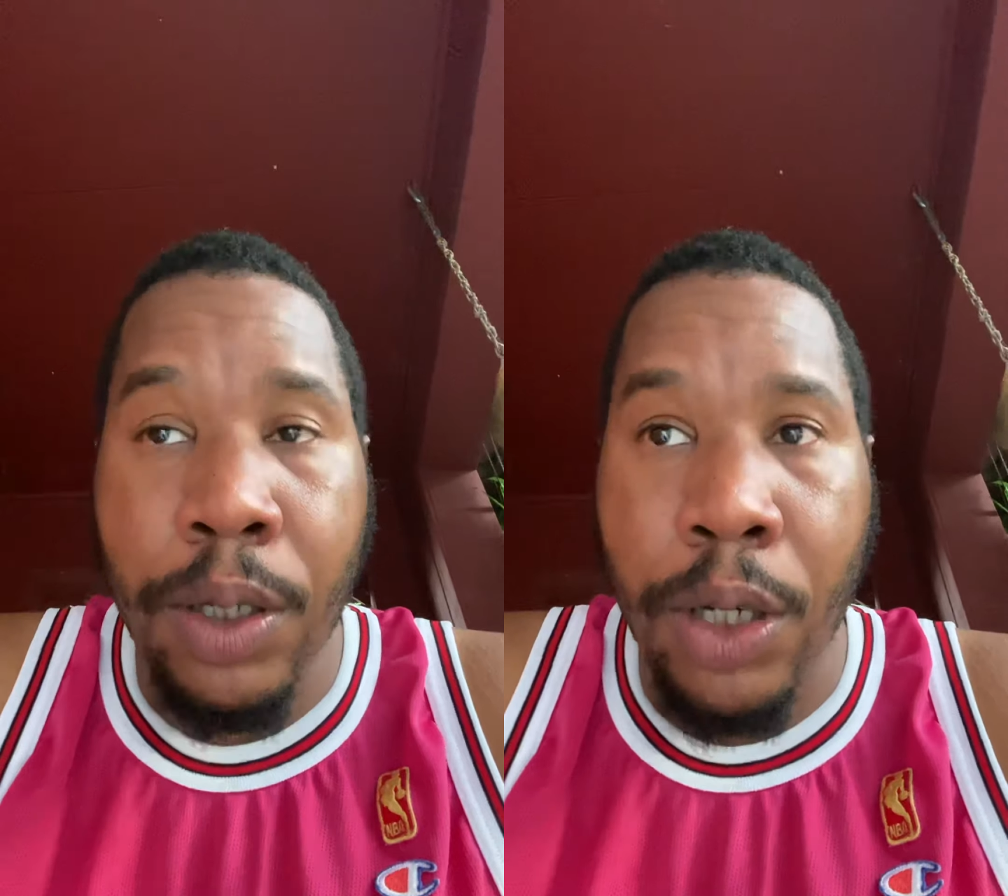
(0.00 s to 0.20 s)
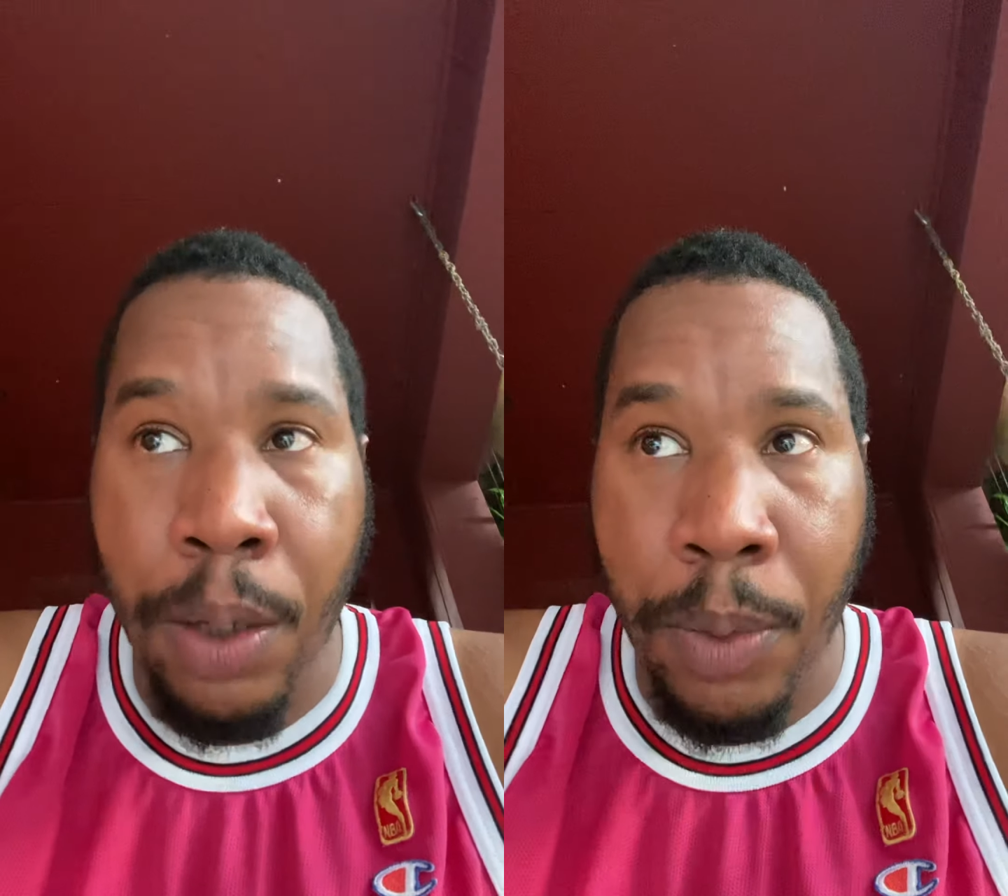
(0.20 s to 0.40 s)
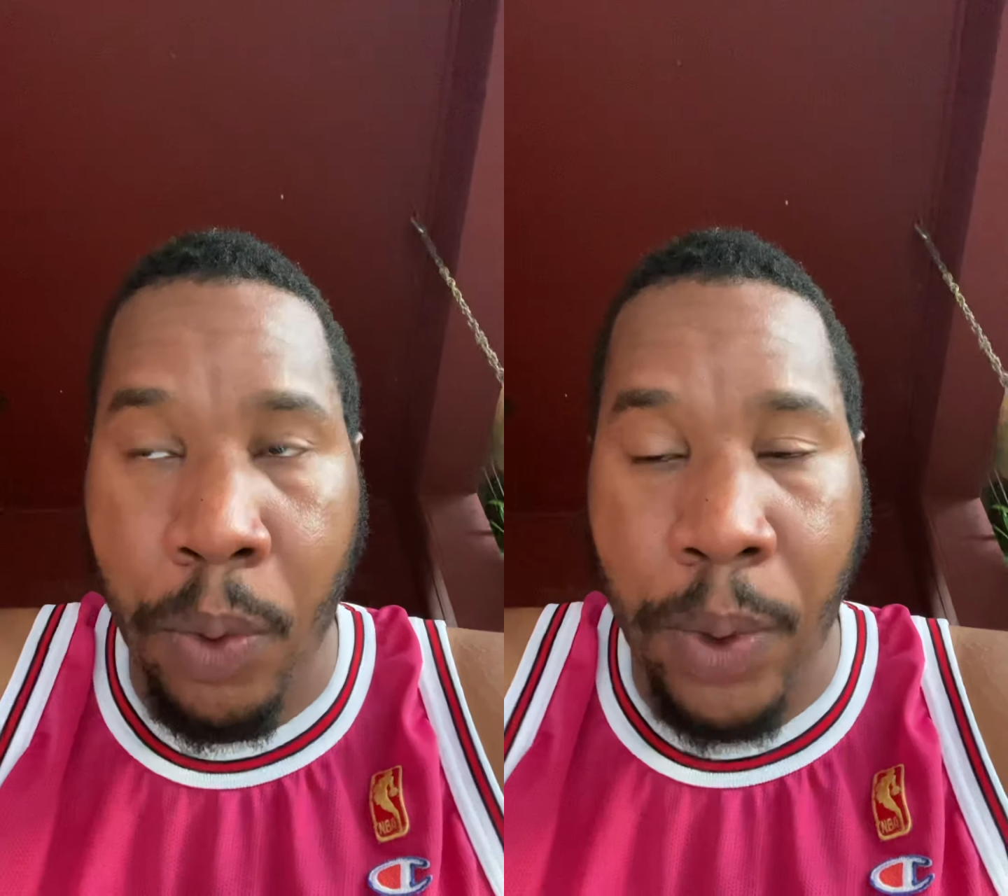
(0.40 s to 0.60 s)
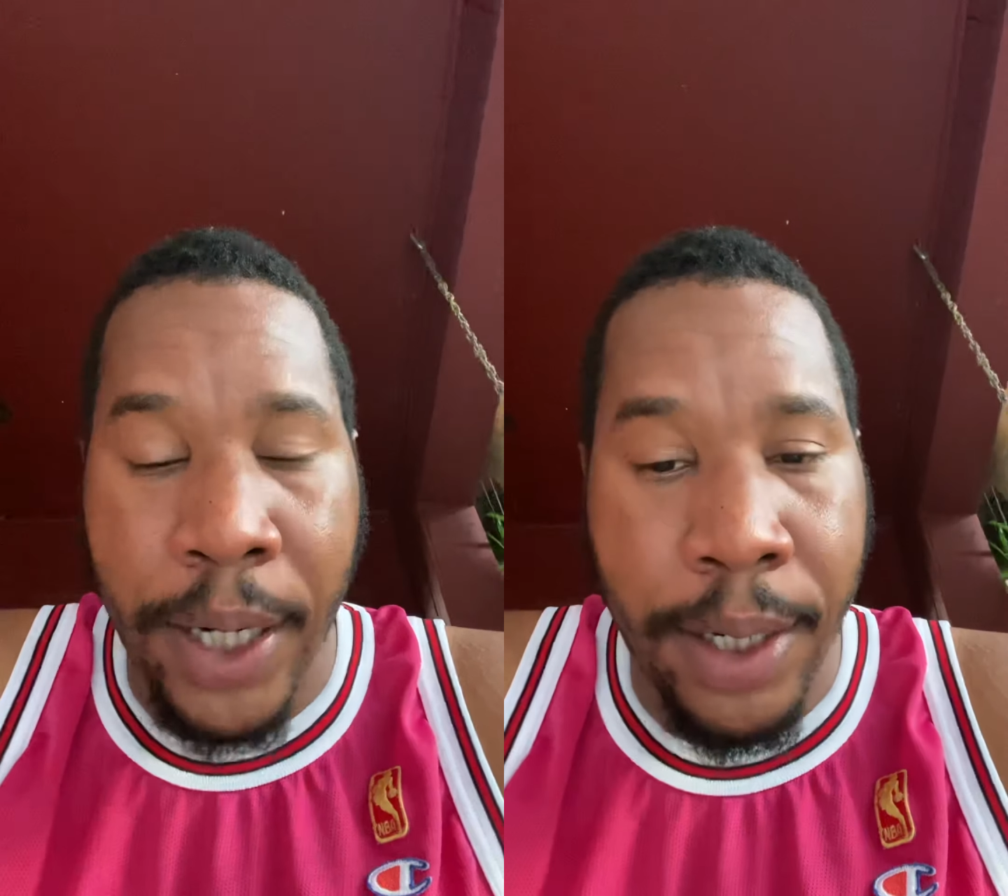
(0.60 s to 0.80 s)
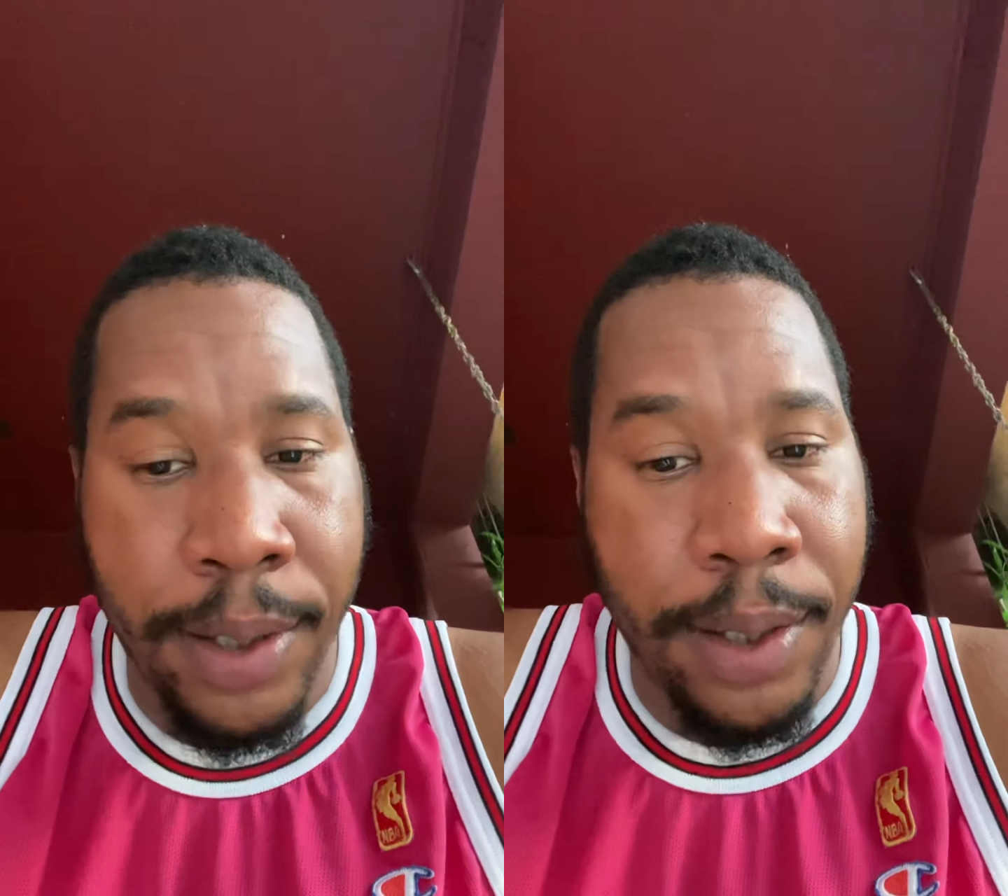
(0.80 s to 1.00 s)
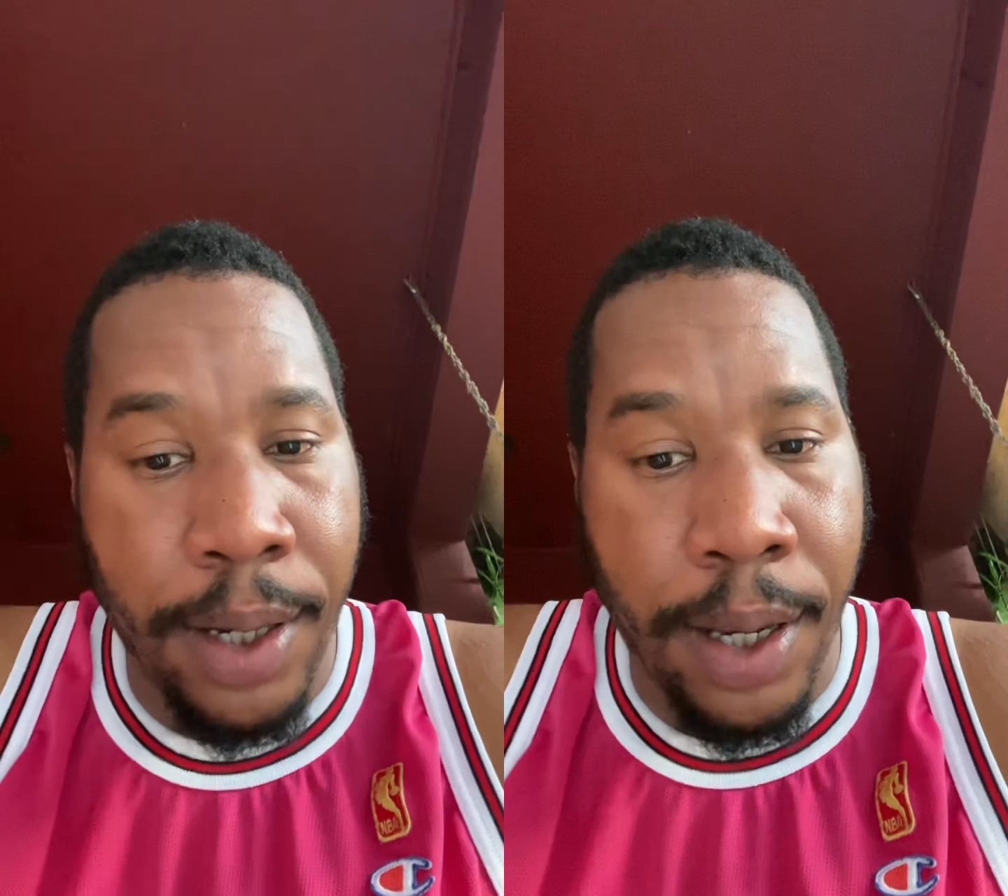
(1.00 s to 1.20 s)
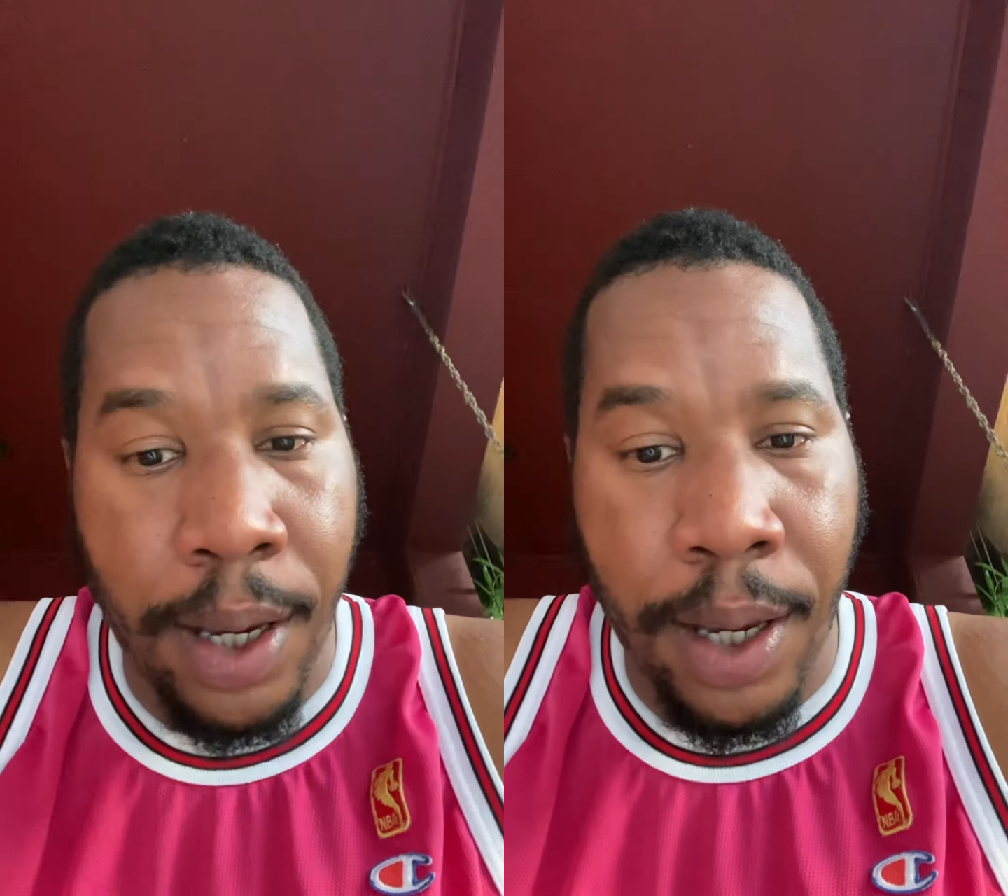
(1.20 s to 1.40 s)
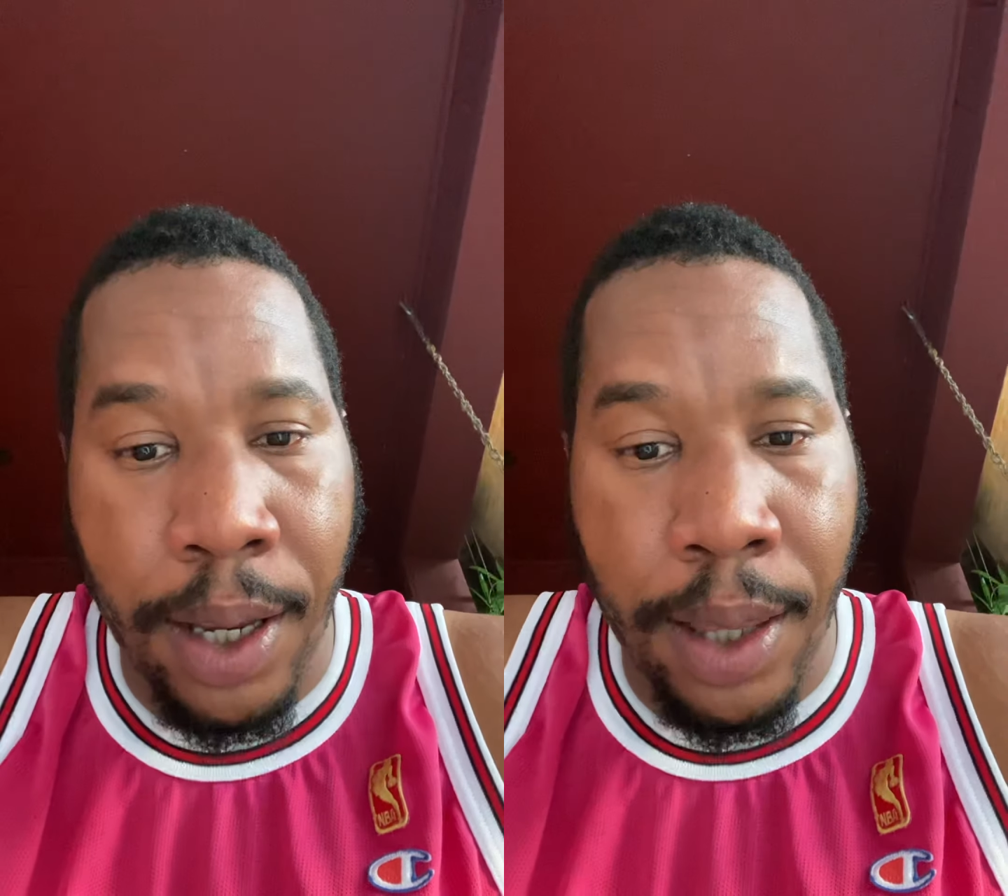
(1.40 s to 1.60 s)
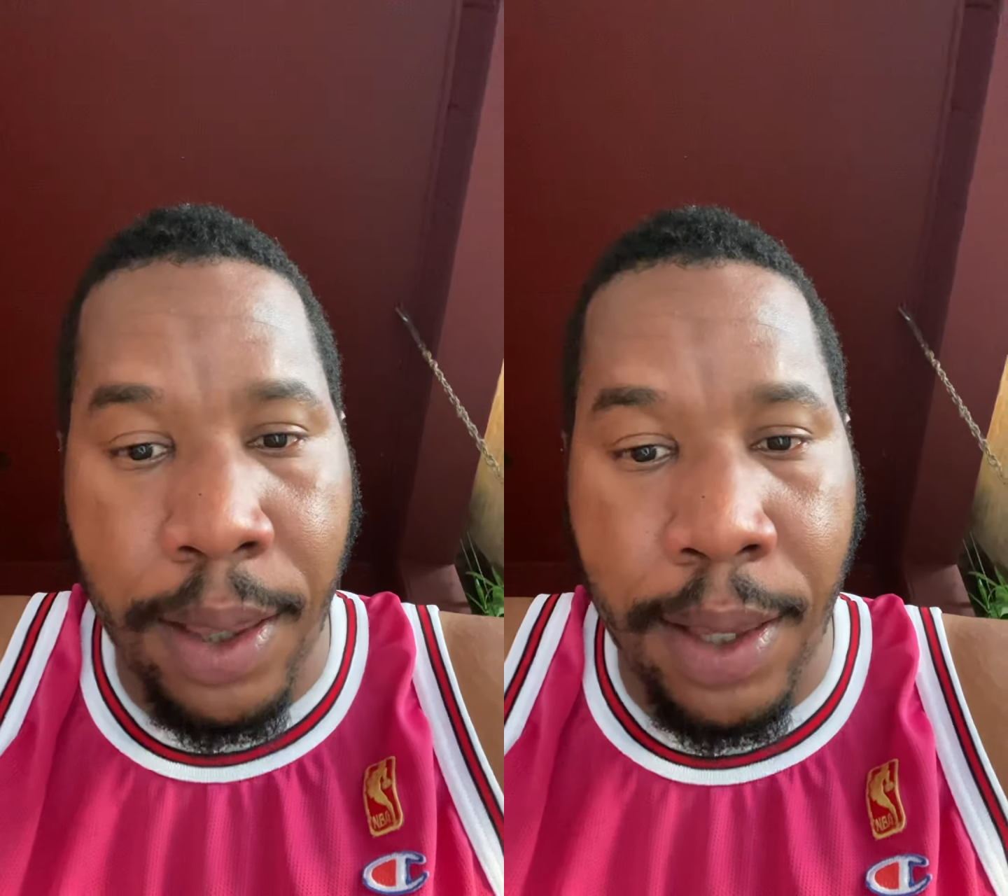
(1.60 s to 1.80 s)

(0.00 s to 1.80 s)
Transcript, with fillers: the Marinas in